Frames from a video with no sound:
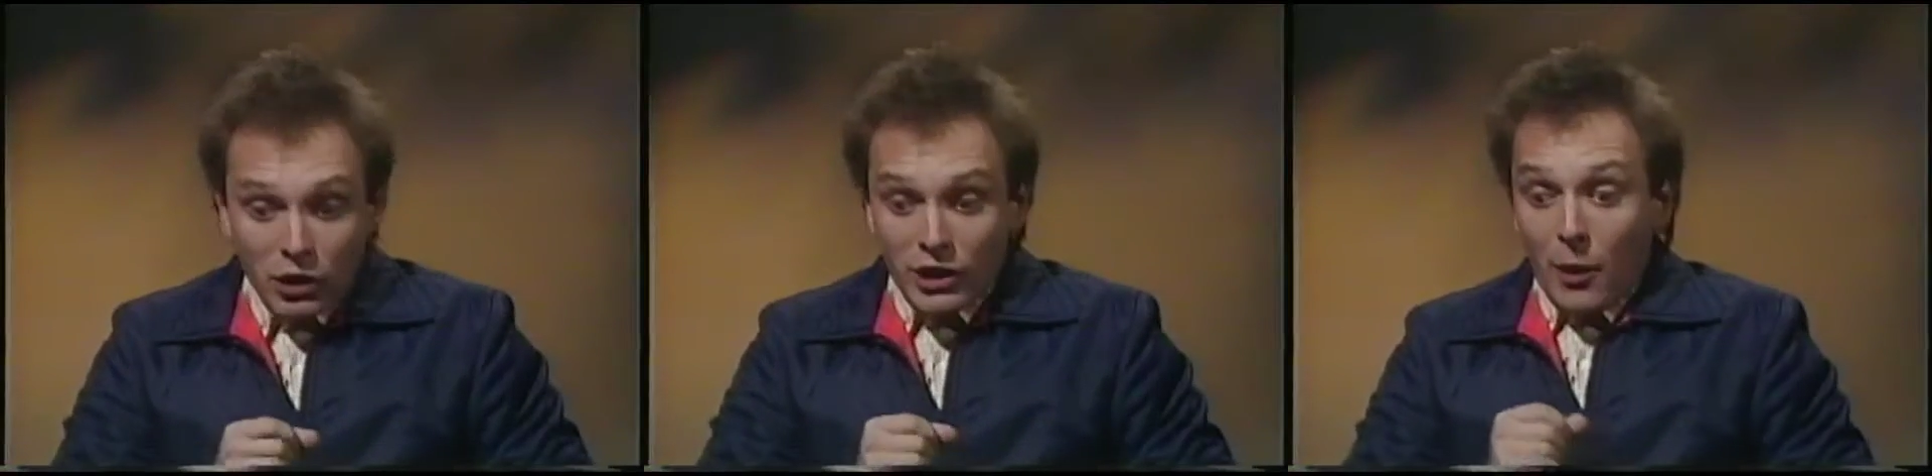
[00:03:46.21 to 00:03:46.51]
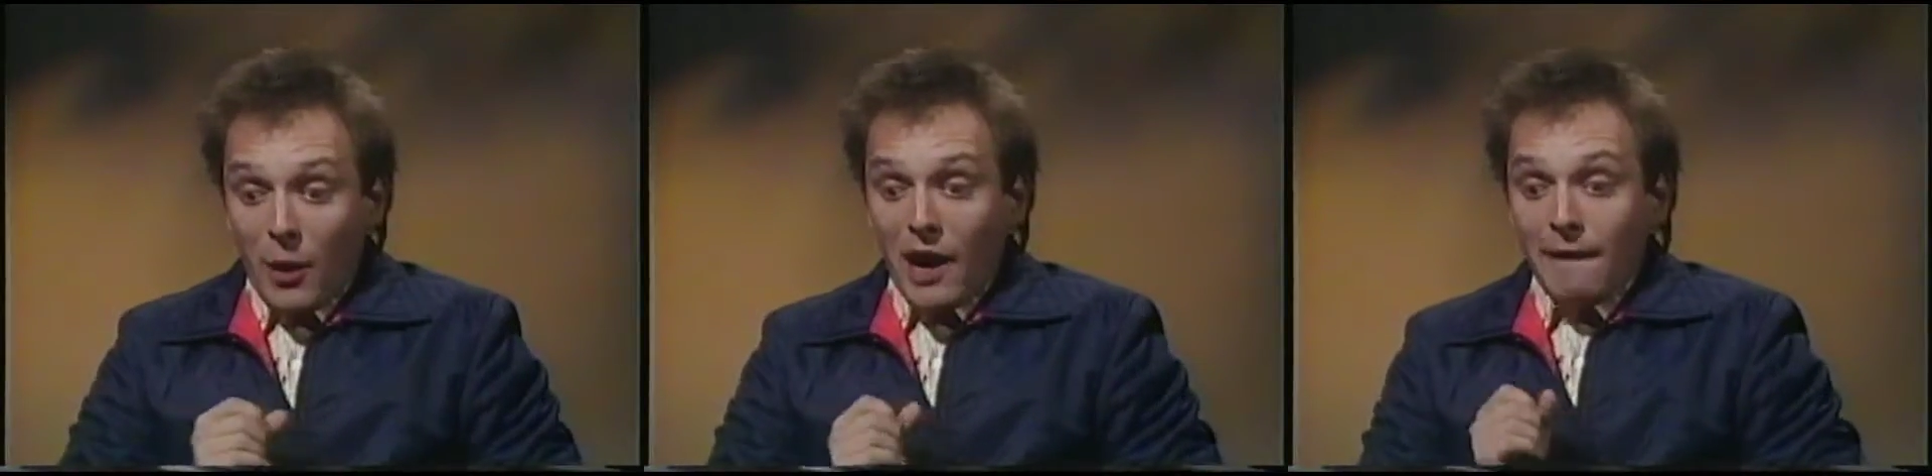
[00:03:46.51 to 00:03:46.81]

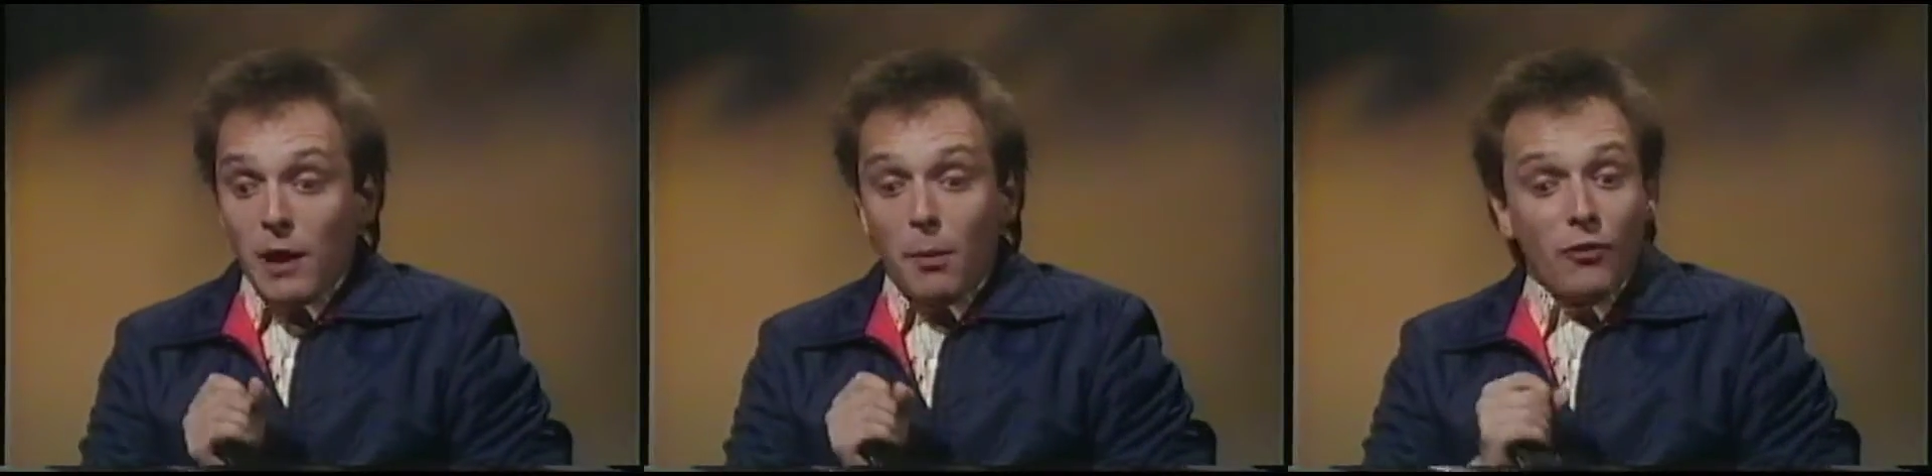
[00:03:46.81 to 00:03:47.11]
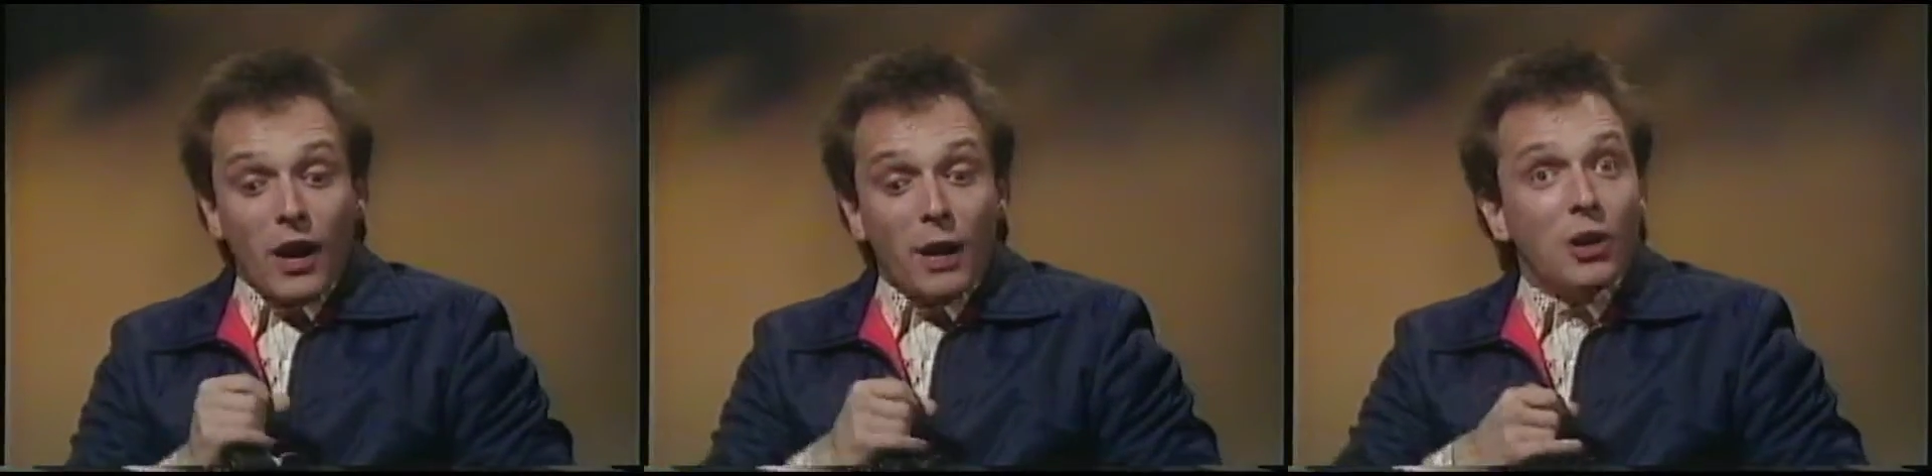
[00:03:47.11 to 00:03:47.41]
So, I'm
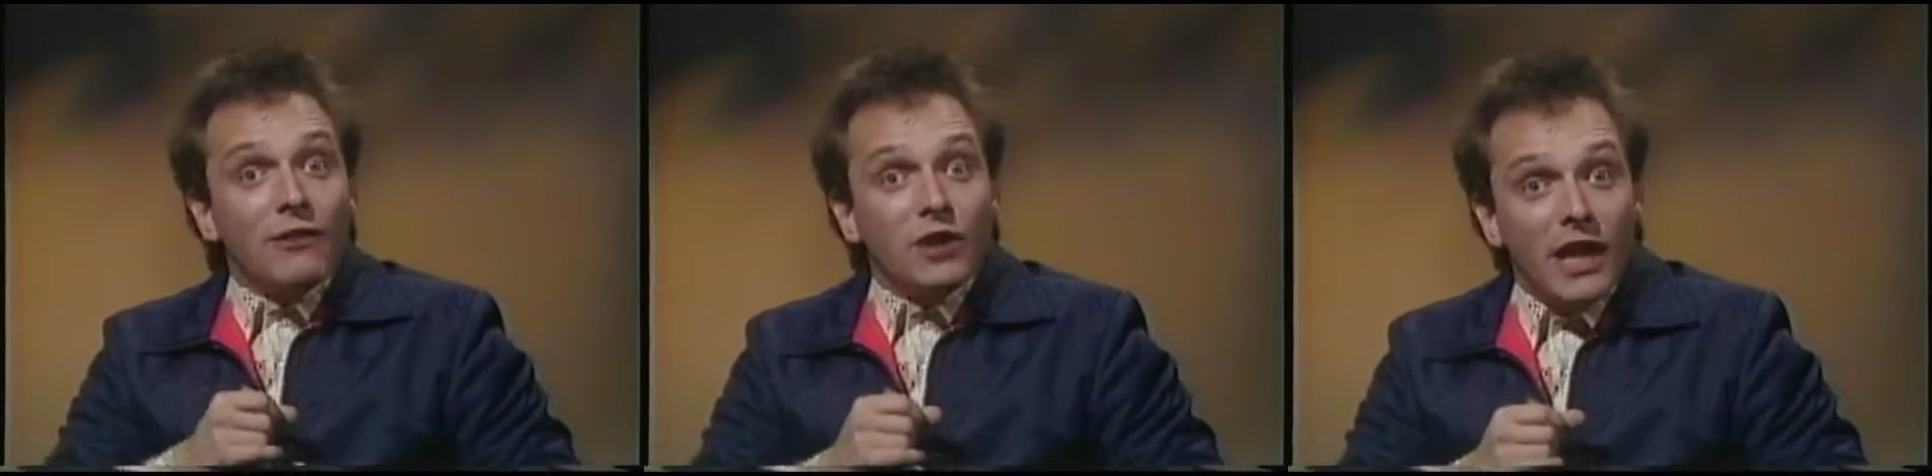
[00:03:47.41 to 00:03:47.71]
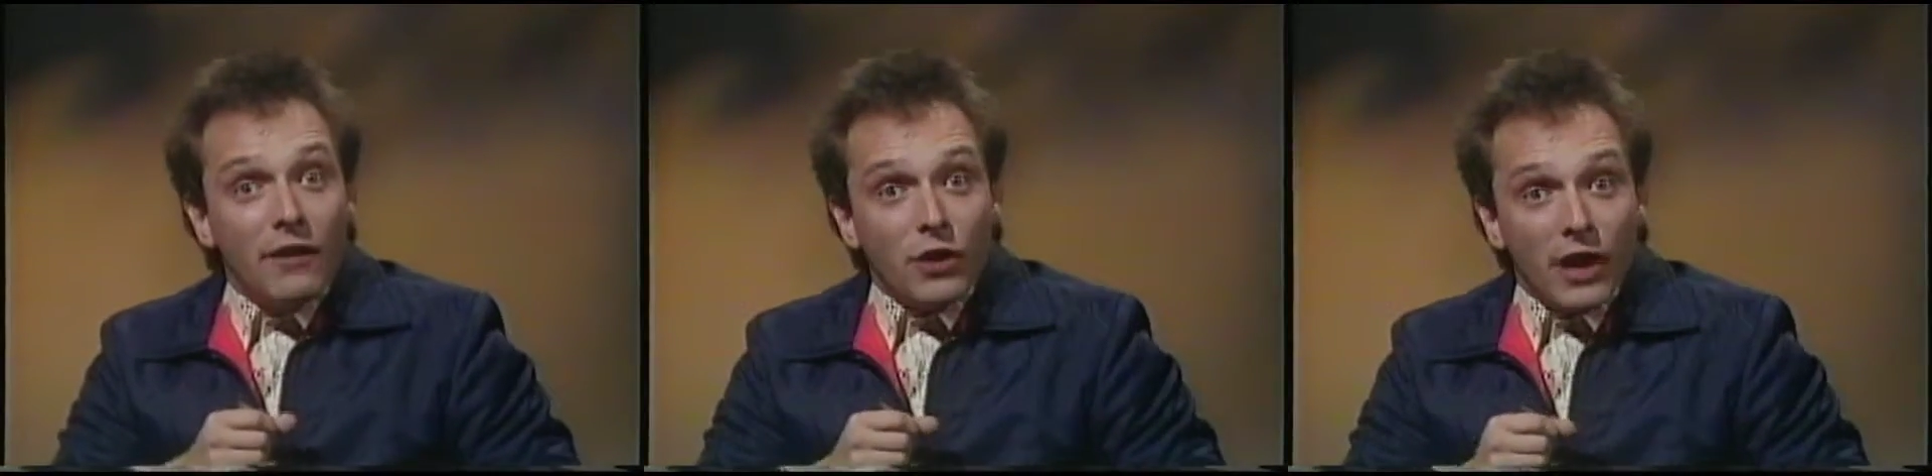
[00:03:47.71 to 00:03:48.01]
afraid I'm going to have to
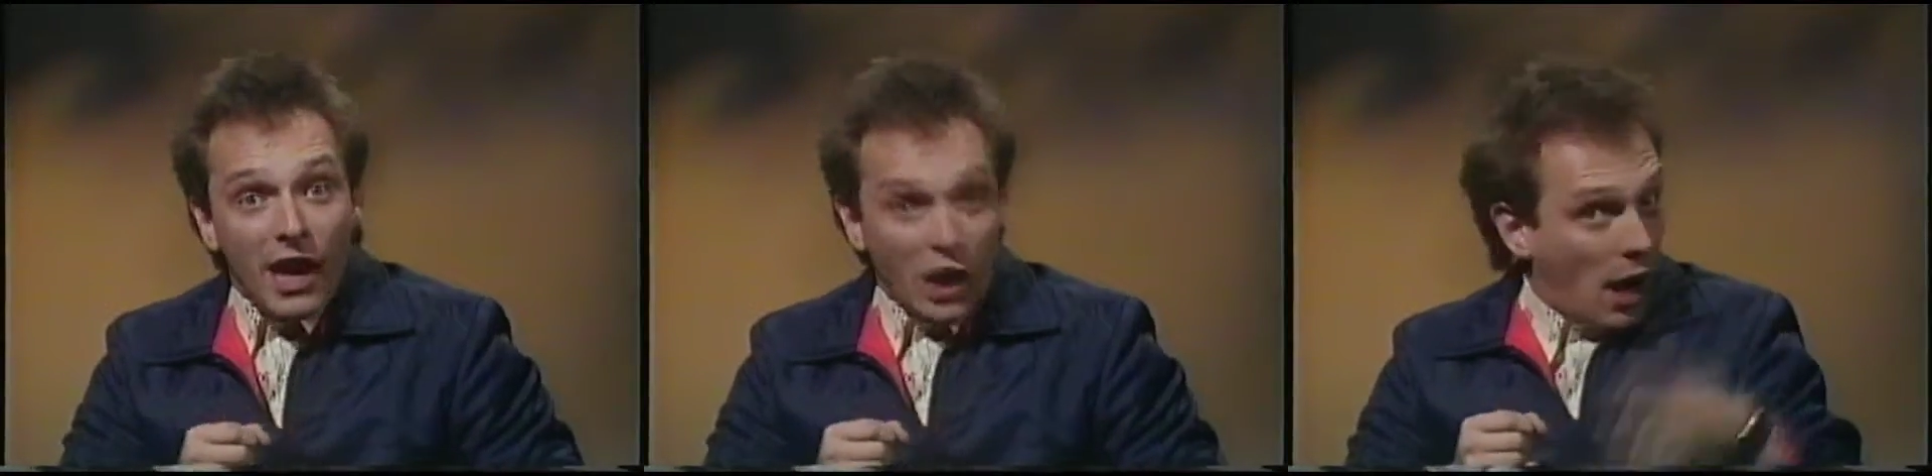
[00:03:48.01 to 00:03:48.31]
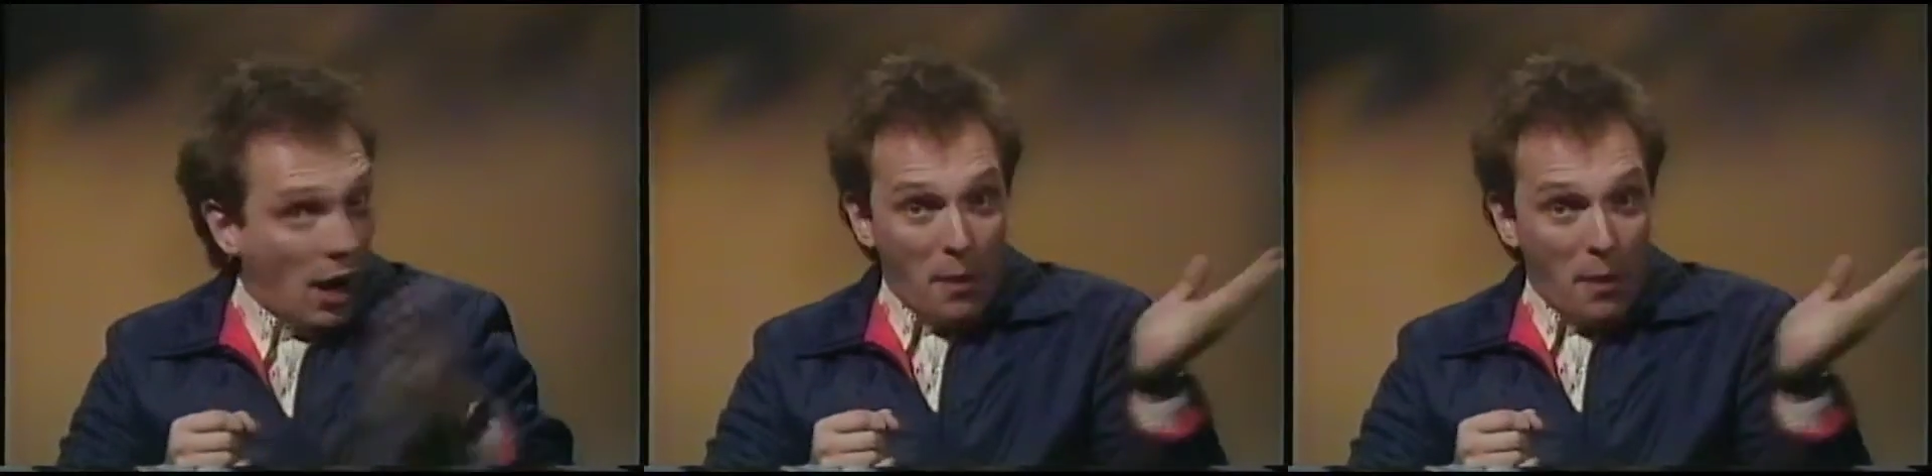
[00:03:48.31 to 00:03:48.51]
leave you there, you know.